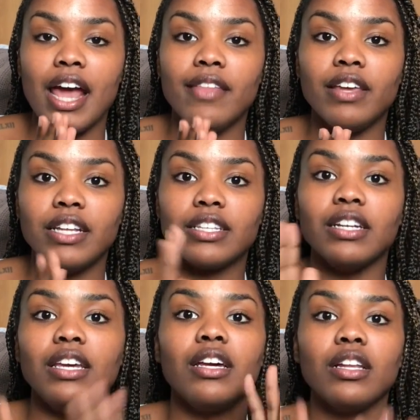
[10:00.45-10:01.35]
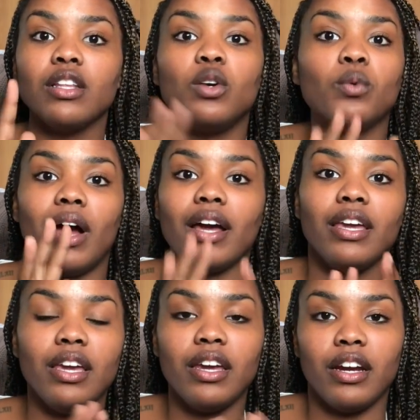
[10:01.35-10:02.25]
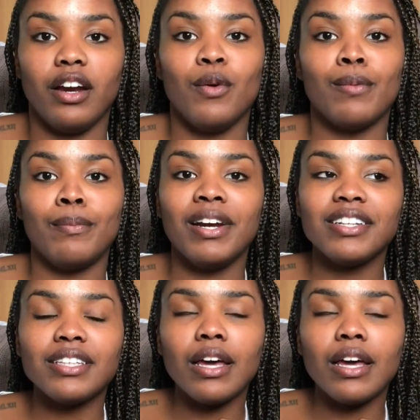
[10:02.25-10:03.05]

and then it's gonna get a little rocky here when my parents